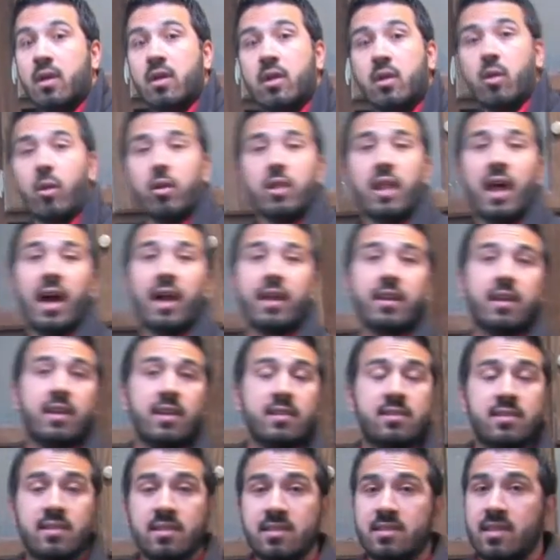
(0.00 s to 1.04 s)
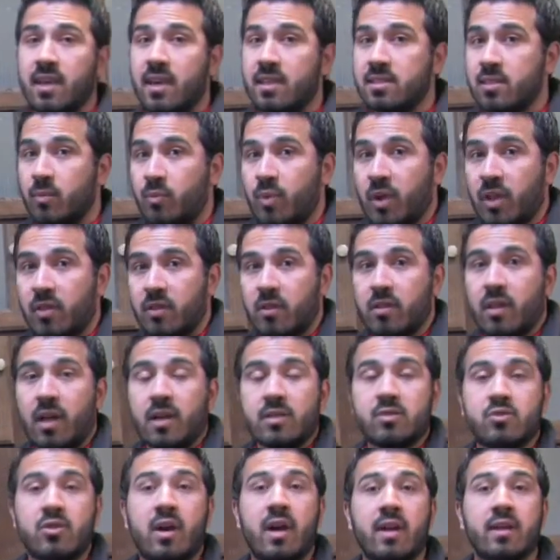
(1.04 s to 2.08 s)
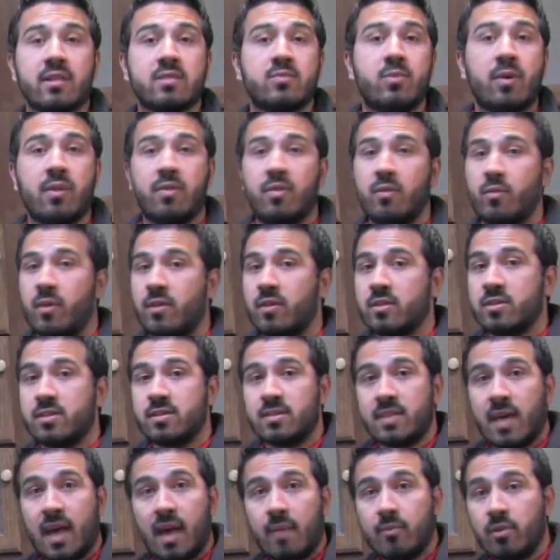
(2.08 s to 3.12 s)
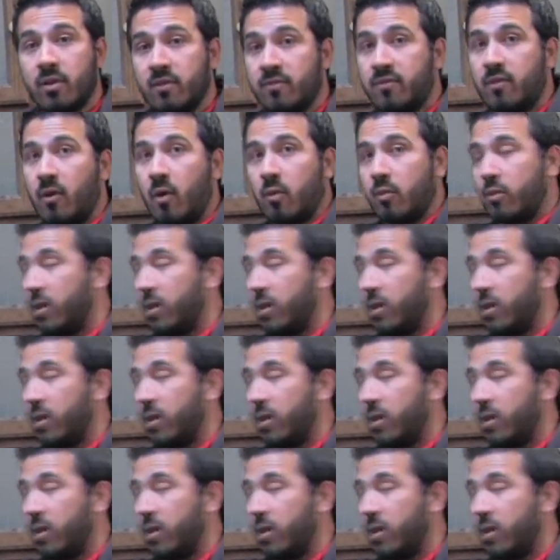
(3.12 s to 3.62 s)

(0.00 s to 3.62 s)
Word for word: You know, a lot of kids these days are bringing their electronics with them, whether it's a tablet, phone,